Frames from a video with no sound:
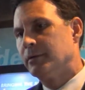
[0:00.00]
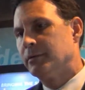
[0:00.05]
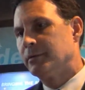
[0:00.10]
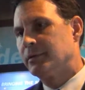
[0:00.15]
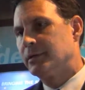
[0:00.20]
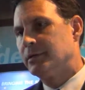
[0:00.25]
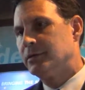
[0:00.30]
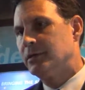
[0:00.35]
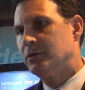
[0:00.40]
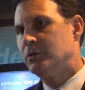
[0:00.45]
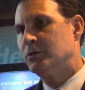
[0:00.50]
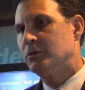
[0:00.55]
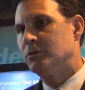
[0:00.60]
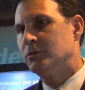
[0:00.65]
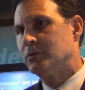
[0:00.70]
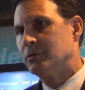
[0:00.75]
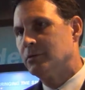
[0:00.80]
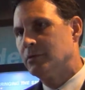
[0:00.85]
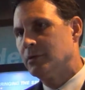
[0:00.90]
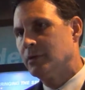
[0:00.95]

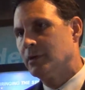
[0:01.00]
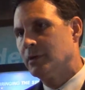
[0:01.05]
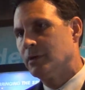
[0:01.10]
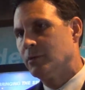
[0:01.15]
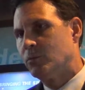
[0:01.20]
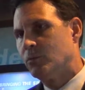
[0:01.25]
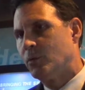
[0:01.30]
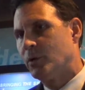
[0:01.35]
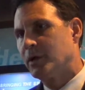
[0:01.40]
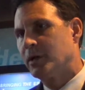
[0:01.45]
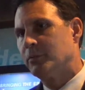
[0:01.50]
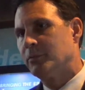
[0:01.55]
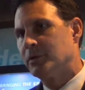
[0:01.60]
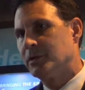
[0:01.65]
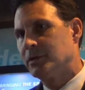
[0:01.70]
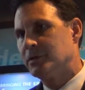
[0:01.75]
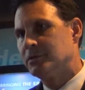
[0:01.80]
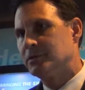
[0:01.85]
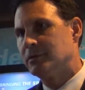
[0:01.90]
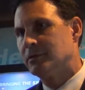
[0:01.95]
continue working with
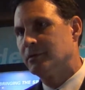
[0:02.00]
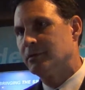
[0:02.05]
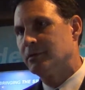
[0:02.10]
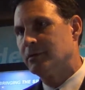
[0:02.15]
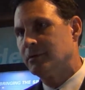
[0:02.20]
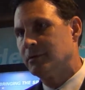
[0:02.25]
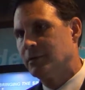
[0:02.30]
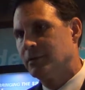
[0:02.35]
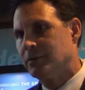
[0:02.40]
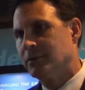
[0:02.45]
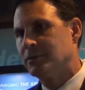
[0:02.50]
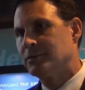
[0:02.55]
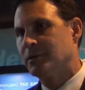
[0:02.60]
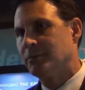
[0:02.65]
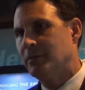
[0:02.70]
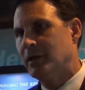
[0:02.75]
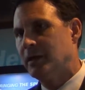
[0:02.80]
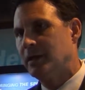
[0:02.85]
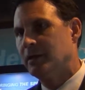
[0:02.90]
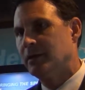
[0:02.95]
this, this
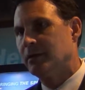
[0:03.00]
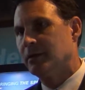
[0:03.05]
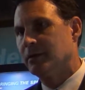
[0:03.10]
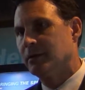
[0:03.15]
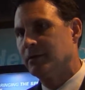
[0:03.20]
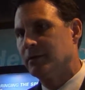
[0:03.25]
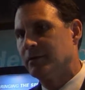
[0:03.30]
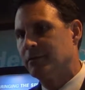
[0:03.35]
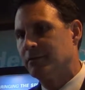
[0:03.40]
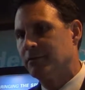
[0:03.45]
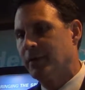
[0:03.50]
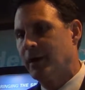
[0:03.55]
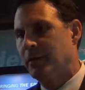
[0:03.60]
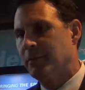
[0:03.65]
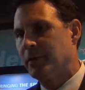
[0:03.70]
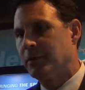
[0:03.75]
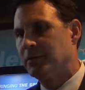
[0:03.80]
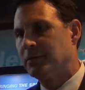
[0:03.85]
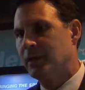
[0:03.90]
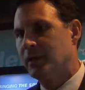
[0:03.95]
committee, our
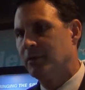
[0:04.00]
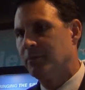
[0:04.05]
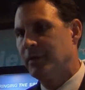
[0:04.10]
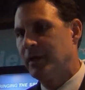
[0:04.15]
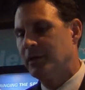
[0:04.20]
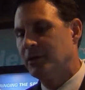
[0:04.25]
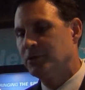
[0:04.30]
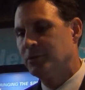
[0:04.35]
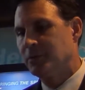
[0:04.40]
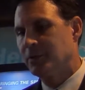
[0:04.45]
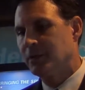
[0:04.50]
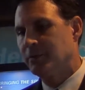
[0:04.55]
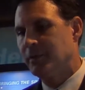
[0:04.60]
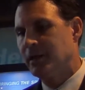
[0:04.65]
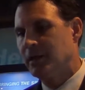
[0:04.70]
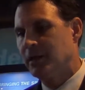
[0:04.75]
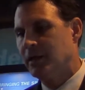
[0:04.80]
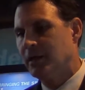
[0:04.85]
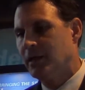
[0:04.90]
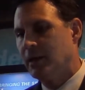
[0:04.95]
Environmental Data Management
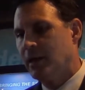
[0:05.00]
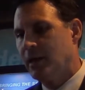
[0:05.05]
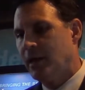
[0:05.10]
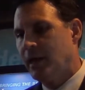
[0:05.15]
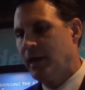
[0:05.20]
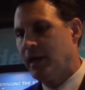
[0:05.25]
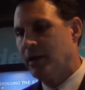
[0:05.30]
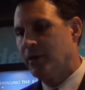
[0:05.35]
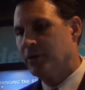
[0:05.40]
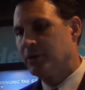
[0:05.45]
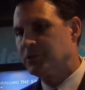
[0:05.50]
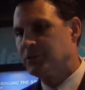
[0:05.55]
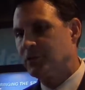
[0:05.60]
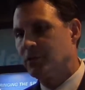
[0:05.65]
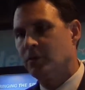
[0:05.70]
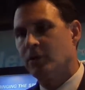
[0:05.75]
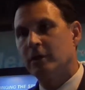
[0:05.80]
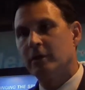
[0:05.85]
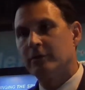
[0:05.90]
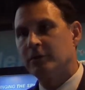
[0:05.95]
Committee, and
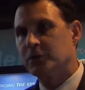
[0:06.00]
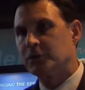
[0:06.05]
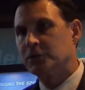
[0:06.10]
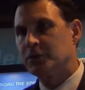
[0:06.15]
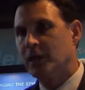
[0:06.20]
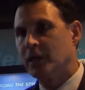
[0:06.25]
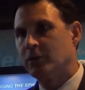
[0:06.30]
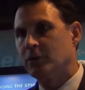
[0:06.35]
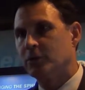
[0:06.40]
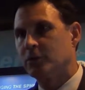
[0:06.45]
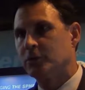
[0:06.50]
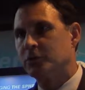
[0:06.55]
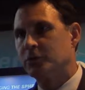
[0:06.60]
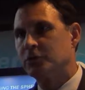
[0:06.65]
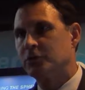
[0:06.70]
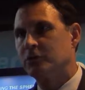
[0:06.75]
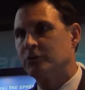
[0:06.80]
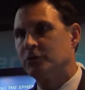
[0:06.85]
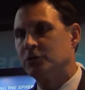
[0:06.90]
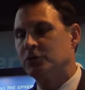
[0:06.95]
also all of our stakeholders
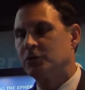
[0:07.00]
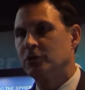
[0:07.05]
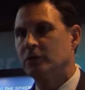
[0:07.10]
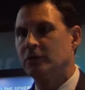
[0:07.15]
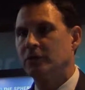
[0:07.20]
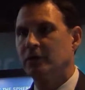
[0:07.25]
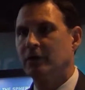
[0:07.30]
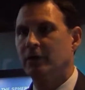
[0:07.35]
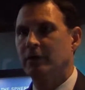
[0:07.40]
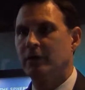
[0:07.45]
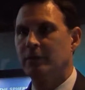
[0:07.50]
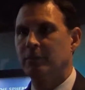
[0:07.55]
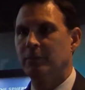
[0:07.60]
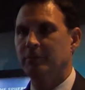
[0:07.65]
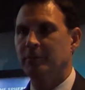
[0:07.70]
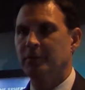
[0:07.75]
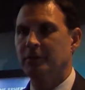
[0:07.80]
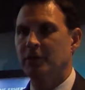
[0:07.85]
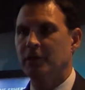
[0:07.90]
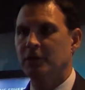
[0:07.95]
to ensure that our
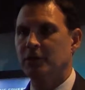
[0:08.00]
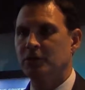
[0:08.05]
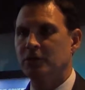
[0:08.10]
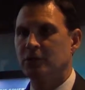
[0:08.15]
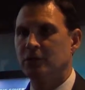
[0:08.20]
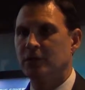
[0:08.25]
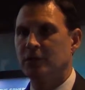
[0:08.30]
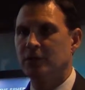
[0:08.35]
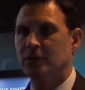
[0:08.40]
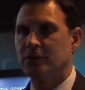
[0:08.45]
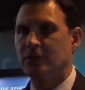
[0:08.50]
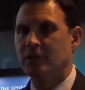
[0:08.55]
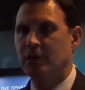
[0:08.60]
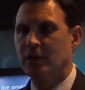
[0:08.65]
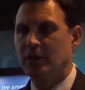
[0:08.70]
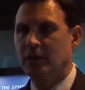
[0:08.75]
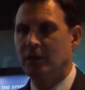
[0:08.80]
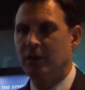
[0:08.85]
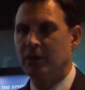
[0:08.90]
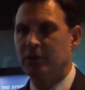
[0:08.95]
implementation is
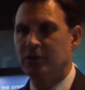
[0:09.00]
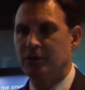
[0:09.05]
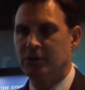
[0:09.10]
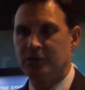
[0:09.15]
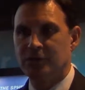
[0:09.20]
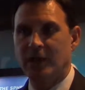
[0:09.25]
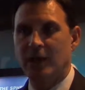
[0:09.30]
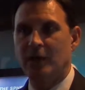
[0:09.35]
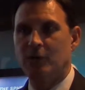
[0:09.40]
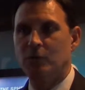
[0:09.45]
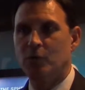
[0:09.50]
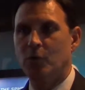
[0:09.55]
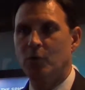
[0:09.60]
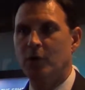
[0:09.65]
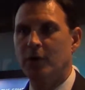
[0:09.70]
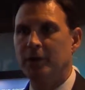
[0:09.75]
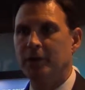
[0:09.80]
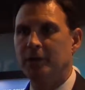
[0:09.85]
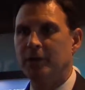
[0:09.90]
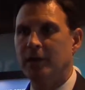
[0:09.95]
a sound
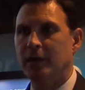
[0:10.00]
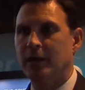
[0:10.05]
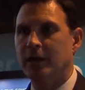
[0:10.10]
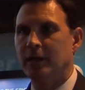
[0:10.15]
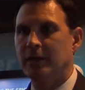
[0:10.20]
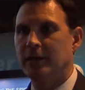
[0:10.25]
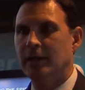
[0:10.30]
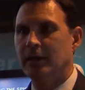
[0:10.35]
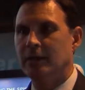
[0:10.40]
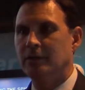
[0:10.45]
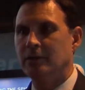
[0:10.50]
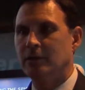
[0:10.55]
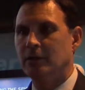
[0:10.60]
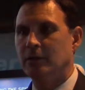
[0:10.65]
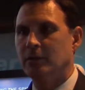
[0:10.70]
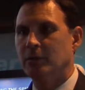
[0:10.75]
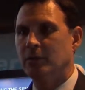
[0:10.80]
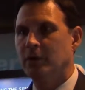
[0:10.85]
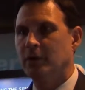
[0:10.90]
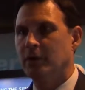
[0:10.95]
one and that
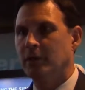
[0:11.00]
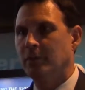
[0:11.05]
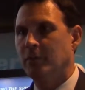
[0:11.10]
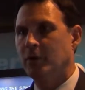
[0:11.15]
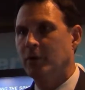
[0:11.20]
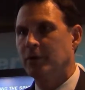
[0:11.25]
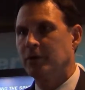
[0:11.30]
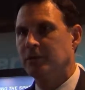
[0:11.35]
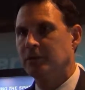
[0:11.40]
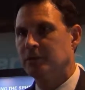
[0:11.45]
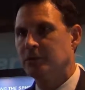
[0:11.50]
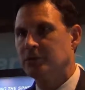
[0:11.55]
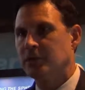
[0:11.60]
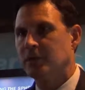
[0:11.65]
we're hitting the mark in this